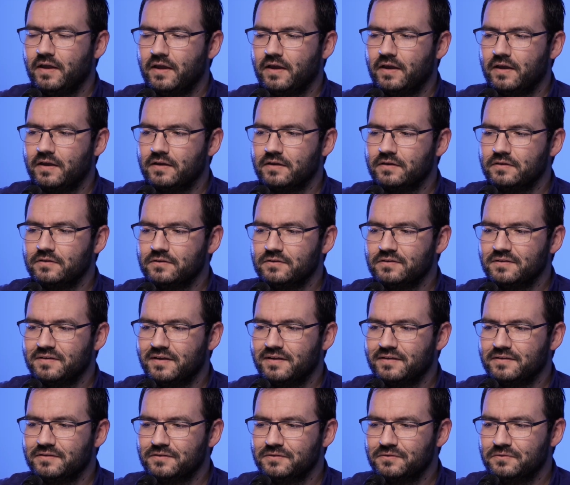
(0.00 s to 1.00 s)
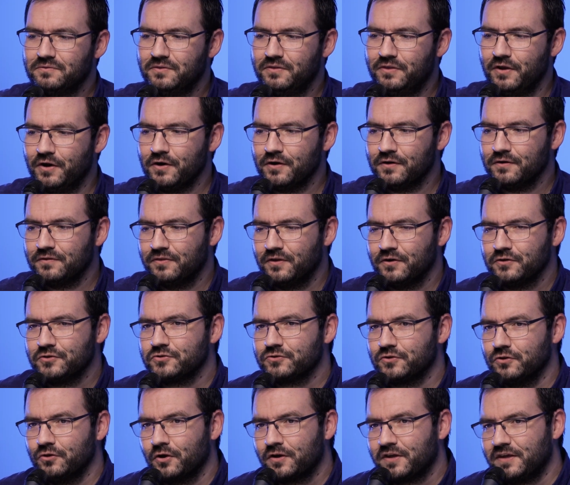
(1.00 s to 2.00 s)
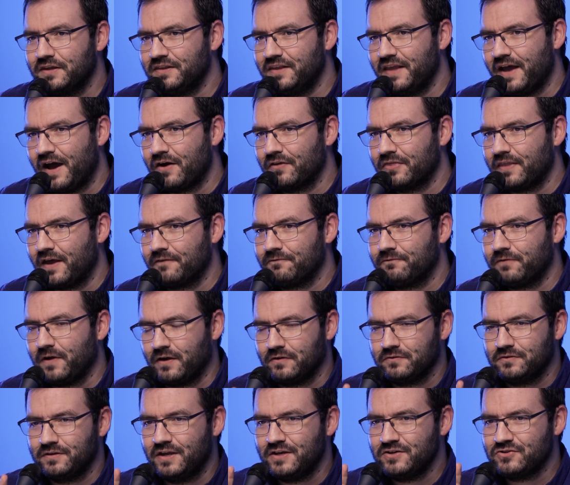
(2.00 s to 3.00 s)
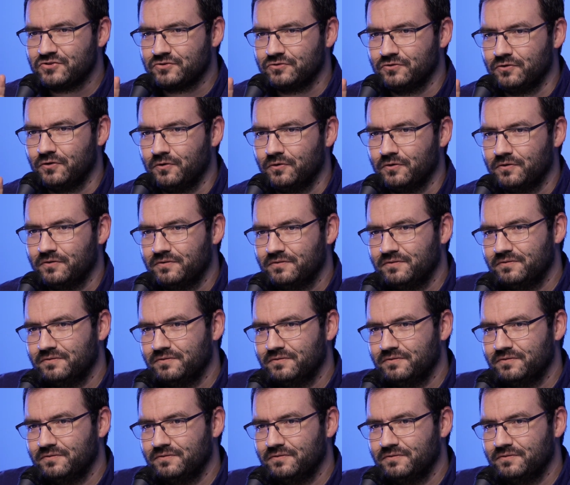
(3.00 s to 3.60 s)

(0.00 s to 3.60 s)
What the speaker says: And they're just looking down that foundational